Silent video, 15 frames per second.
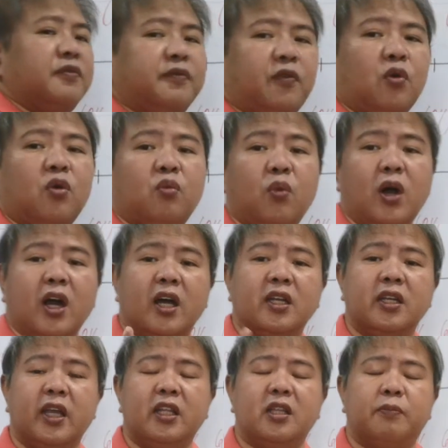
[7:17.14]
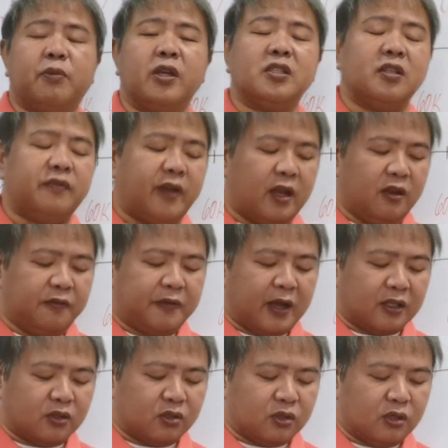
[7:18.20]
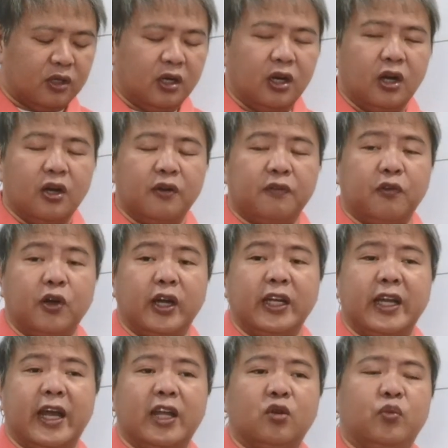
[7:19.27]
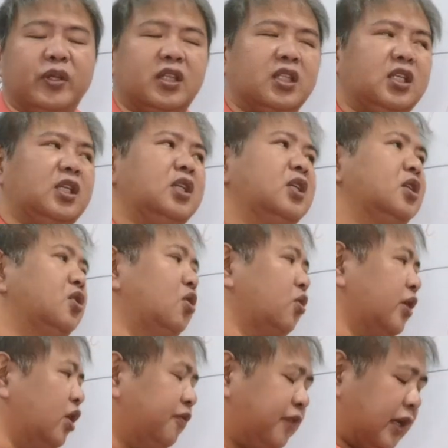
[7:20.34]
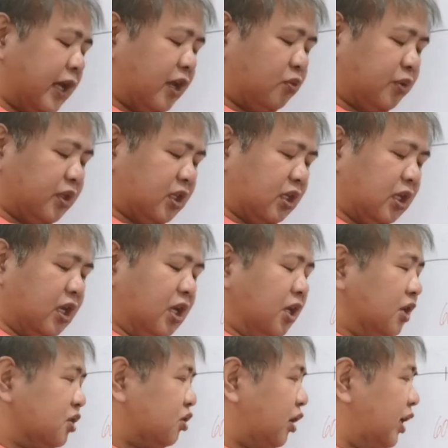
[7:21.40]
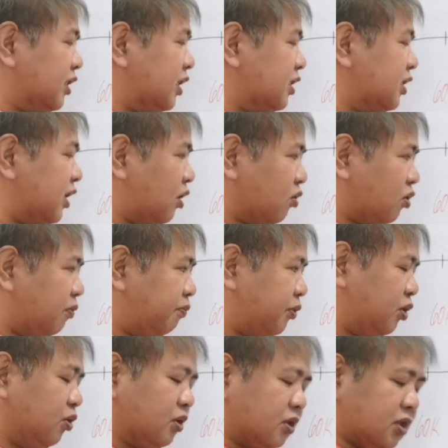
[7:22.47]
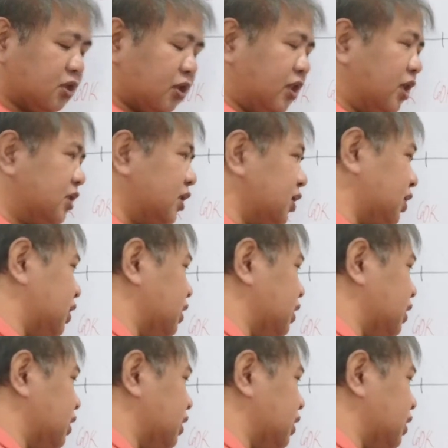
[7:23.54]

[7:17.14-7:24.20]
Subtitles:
for 1 and the present value factor for an annuity. Okay, for an annuity. So let us now compute. So this is